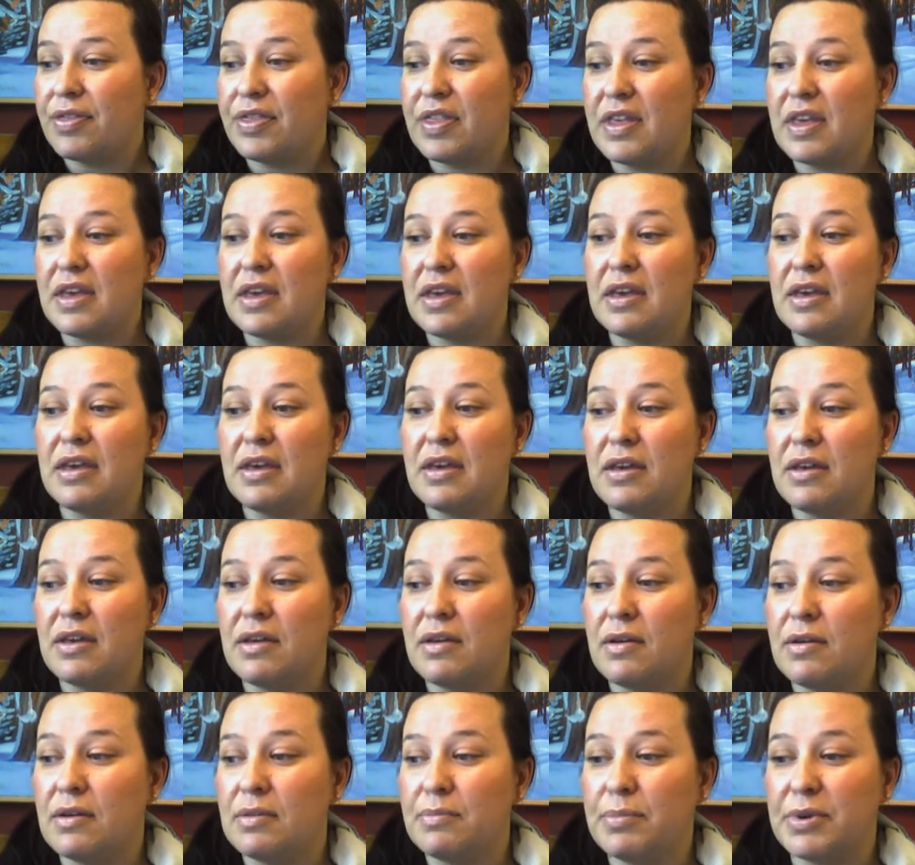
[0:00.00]

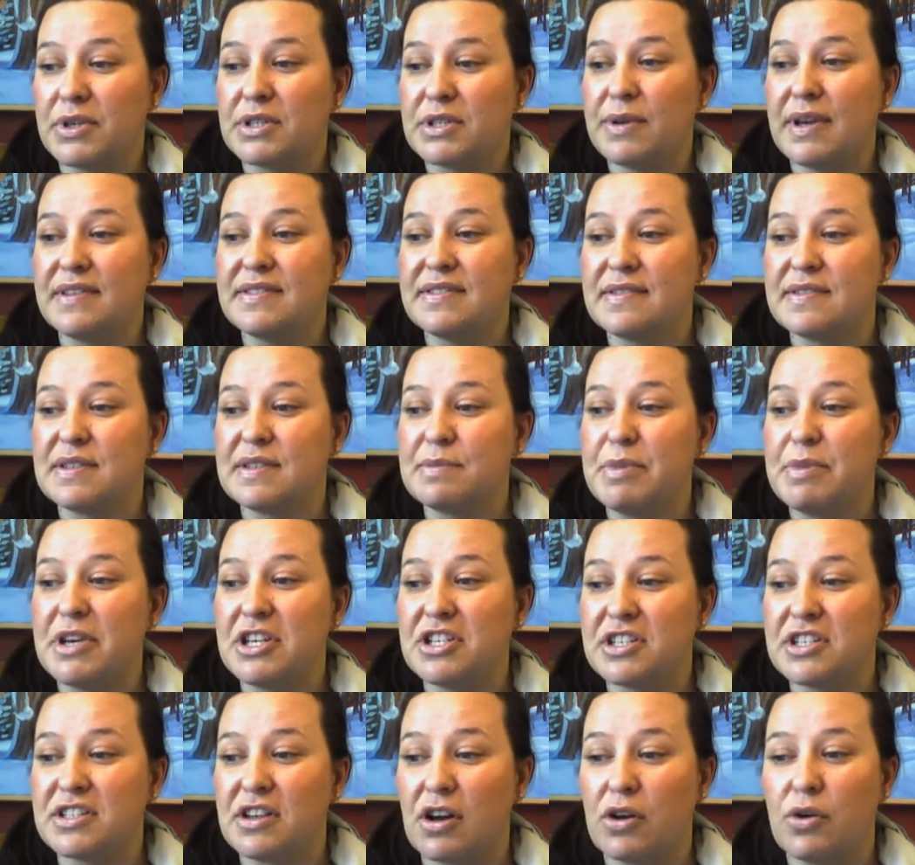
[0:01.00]
The persuasive
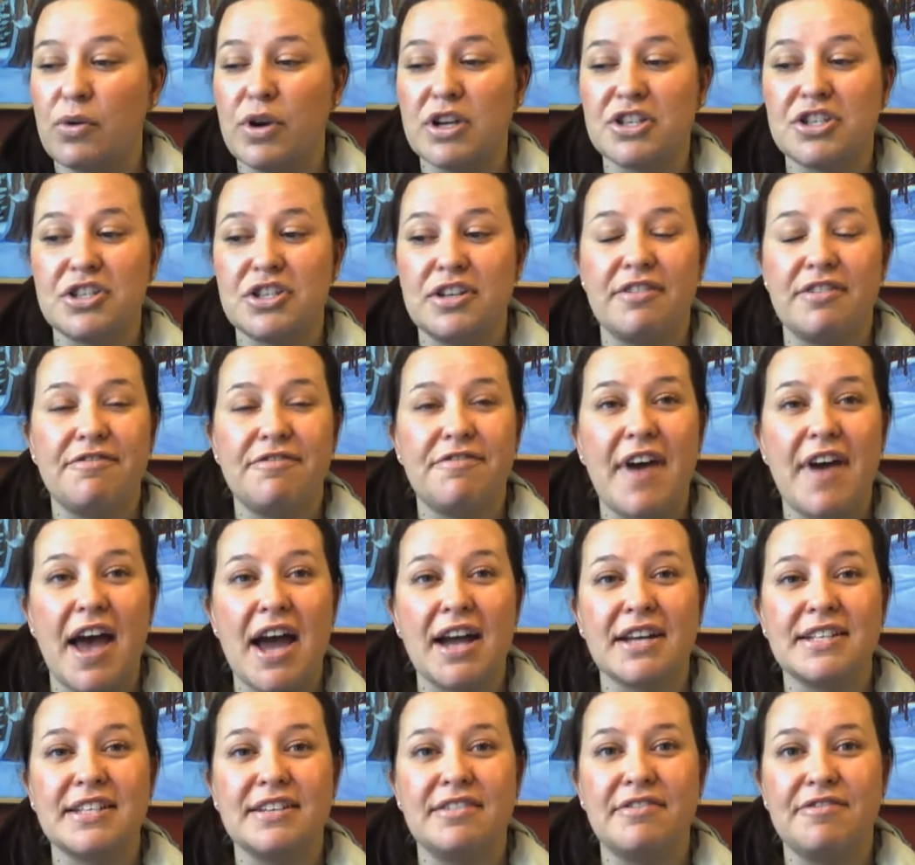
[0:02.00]
speeches on question of
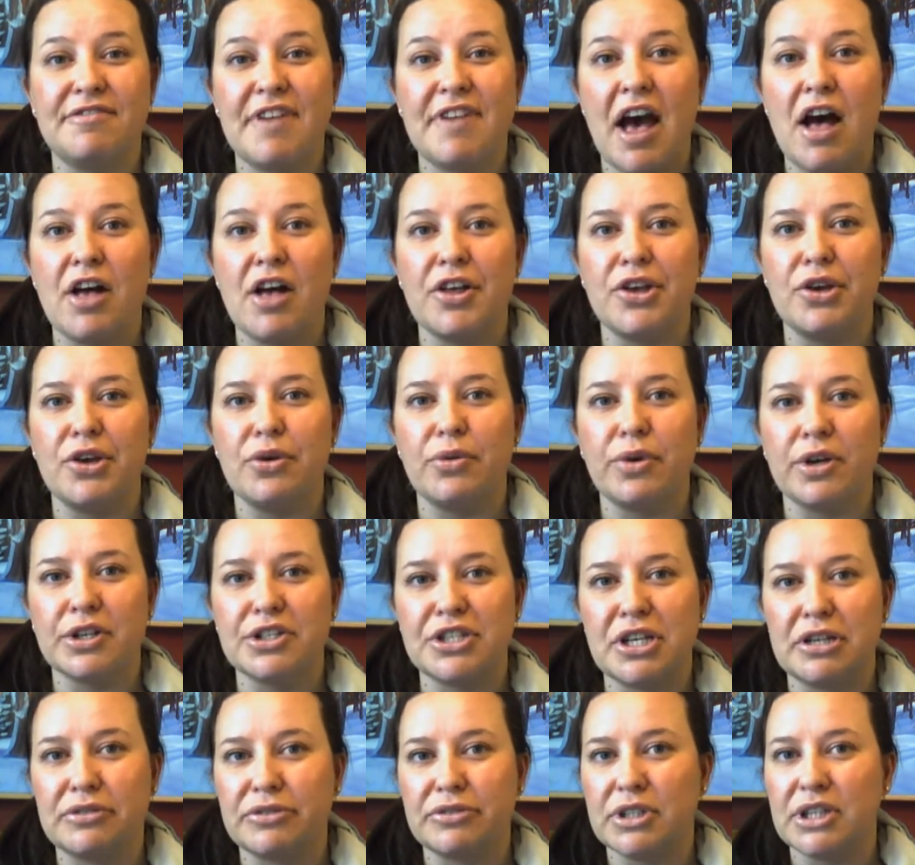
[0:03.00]
fact and value are
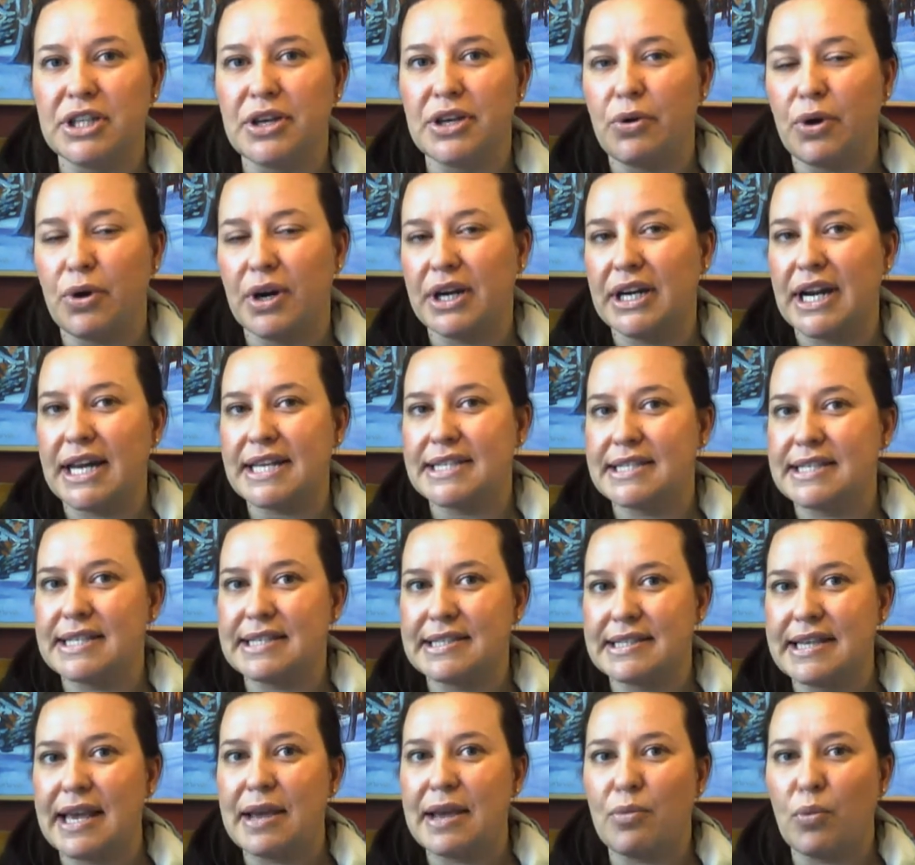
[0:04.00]
generally organized
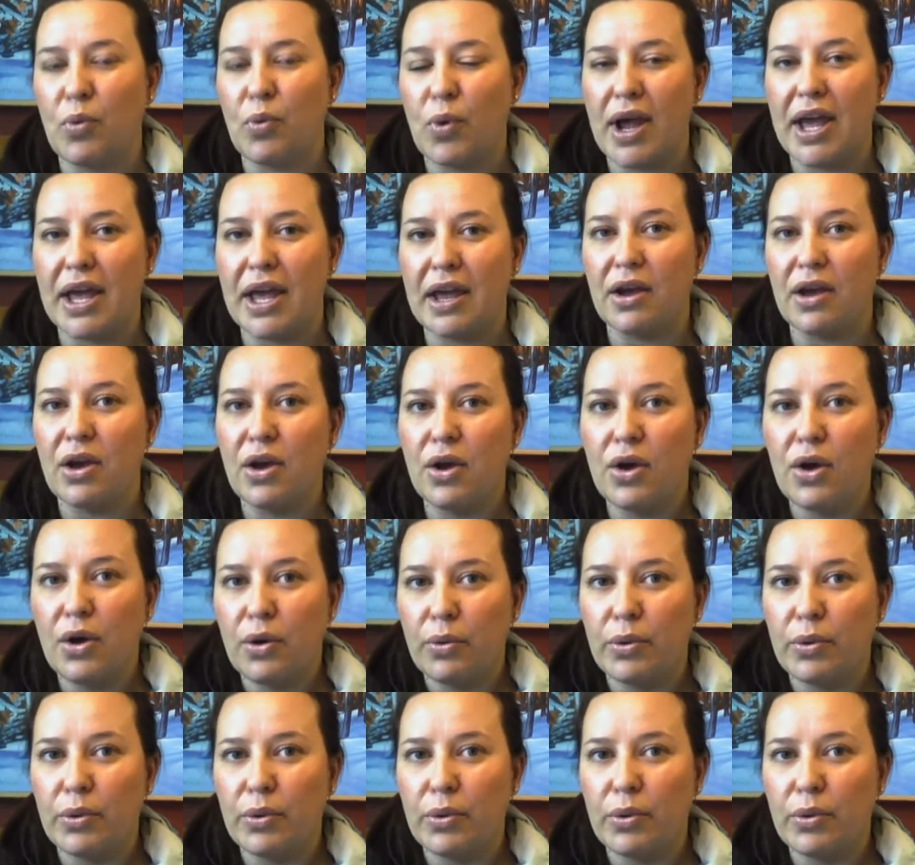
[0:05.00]
the same way,